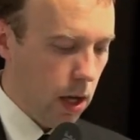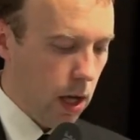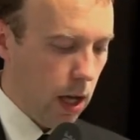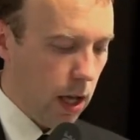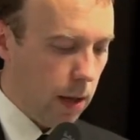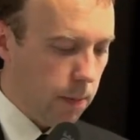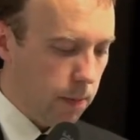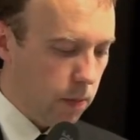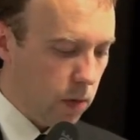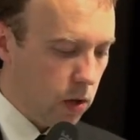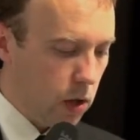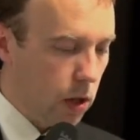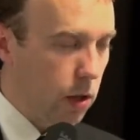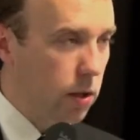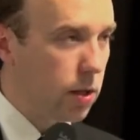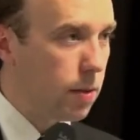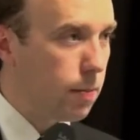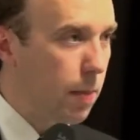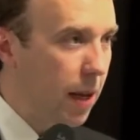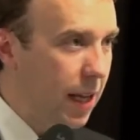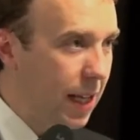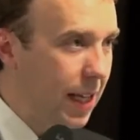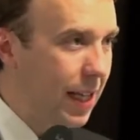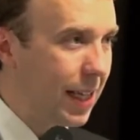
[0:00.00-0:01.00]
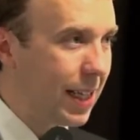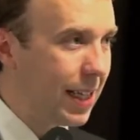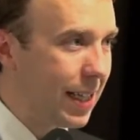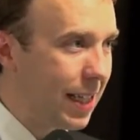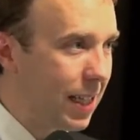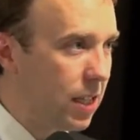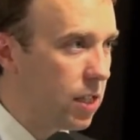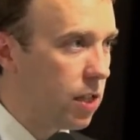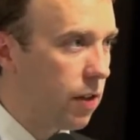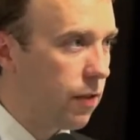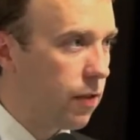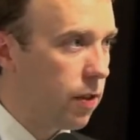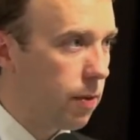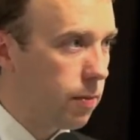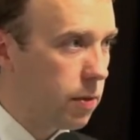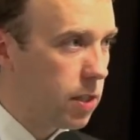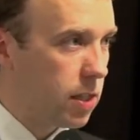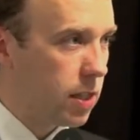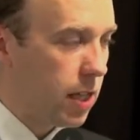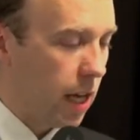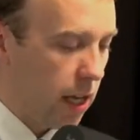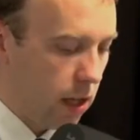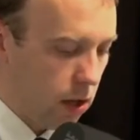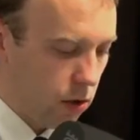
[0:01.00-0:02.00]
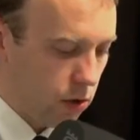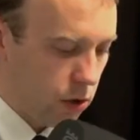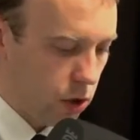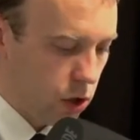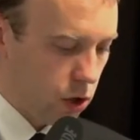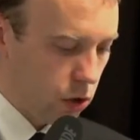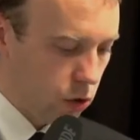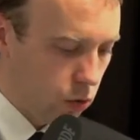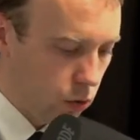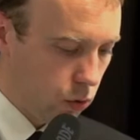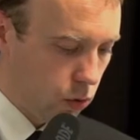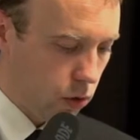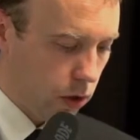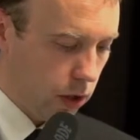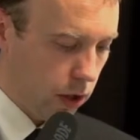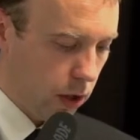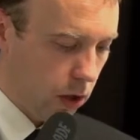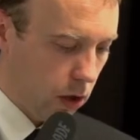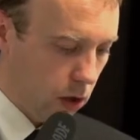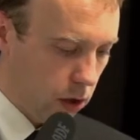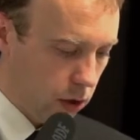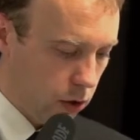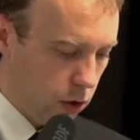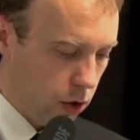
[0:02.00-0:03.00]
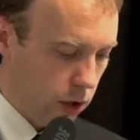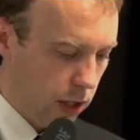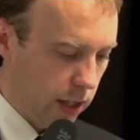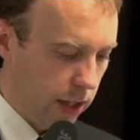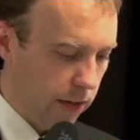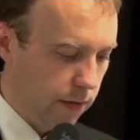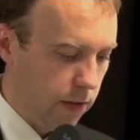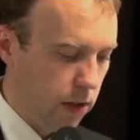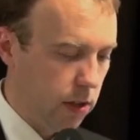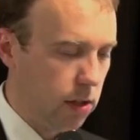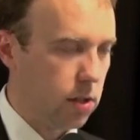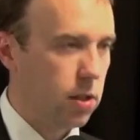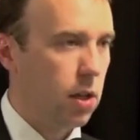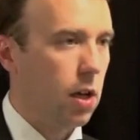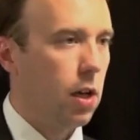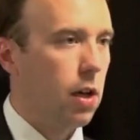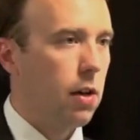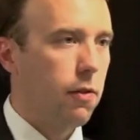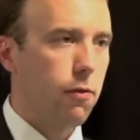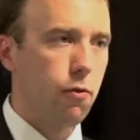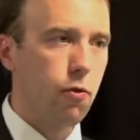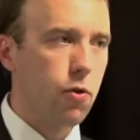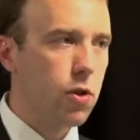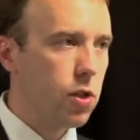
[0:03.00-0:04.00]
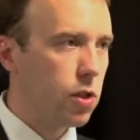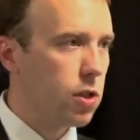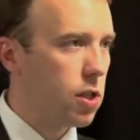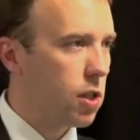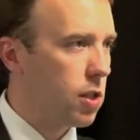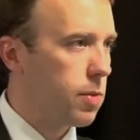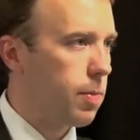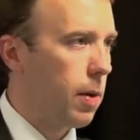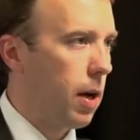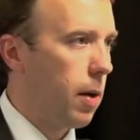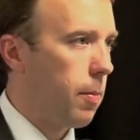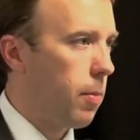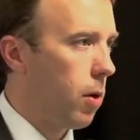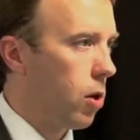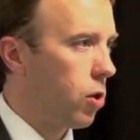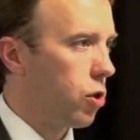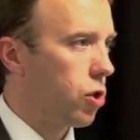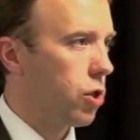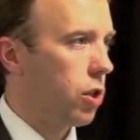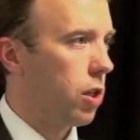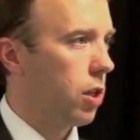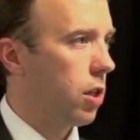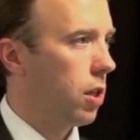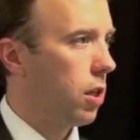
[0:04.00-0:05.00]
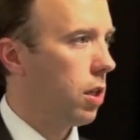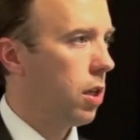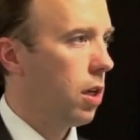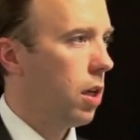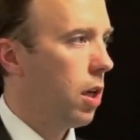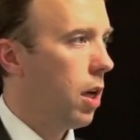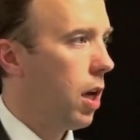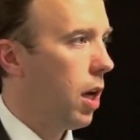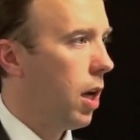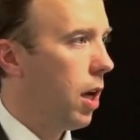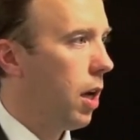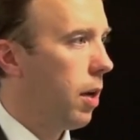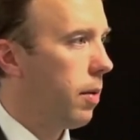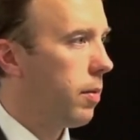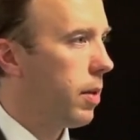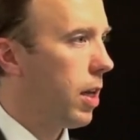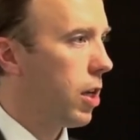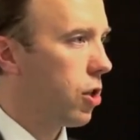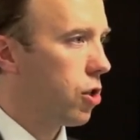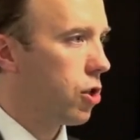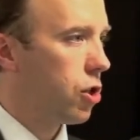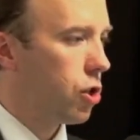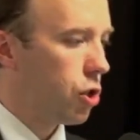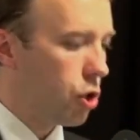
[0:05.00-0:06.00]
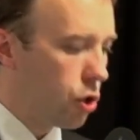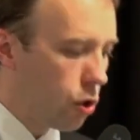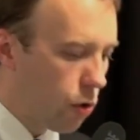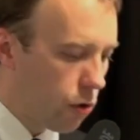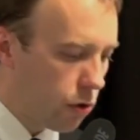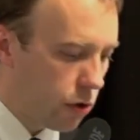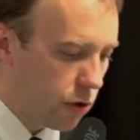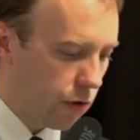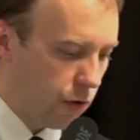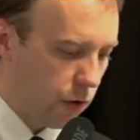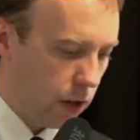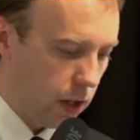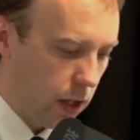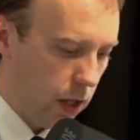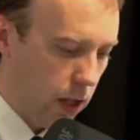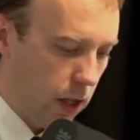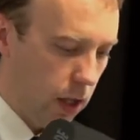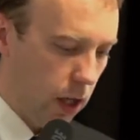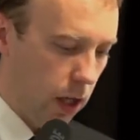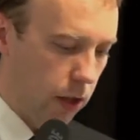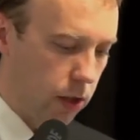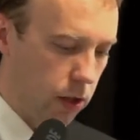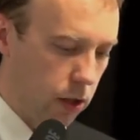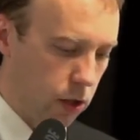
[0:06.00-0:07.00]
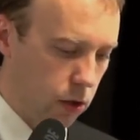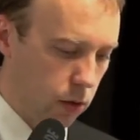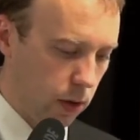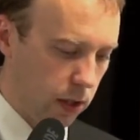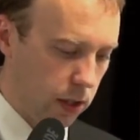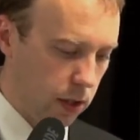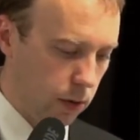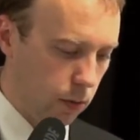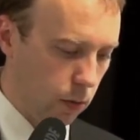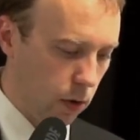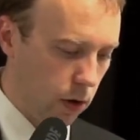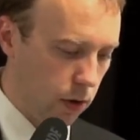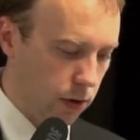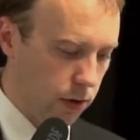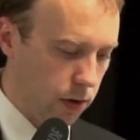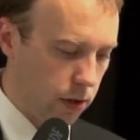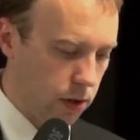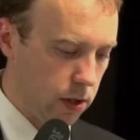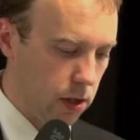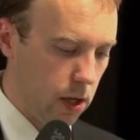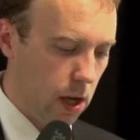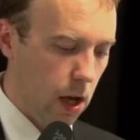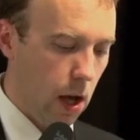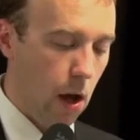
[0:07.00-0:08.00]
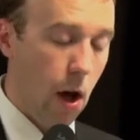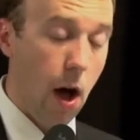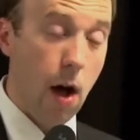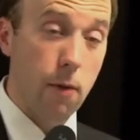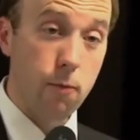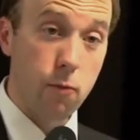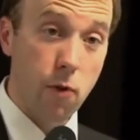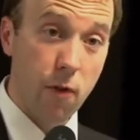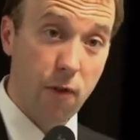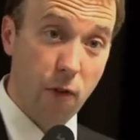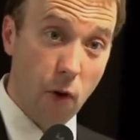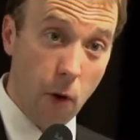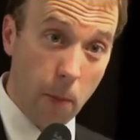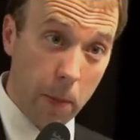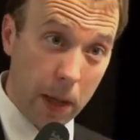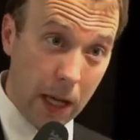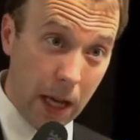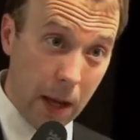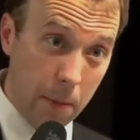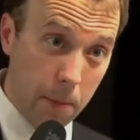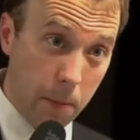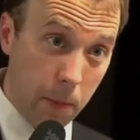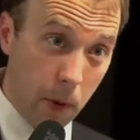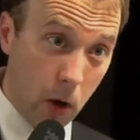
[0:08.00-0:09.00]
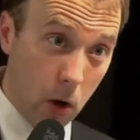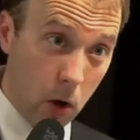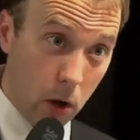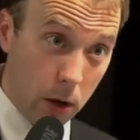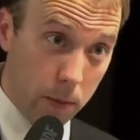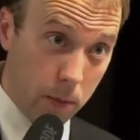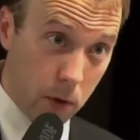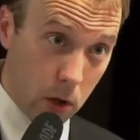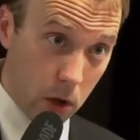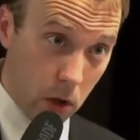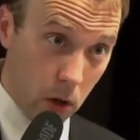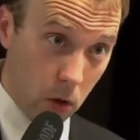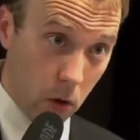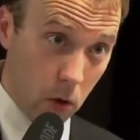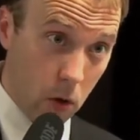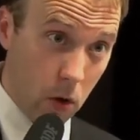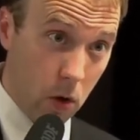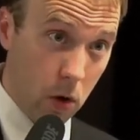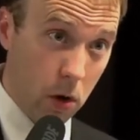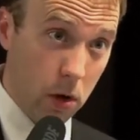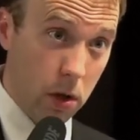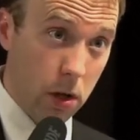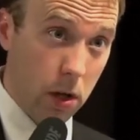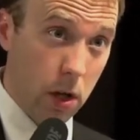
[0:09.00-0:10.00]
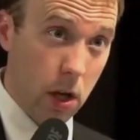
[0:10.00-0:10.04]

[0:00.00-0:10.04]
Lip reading: in making it easier for them to take on school and college leavers, for instance by abolishing national insurance for the under 21s and reforming employment law,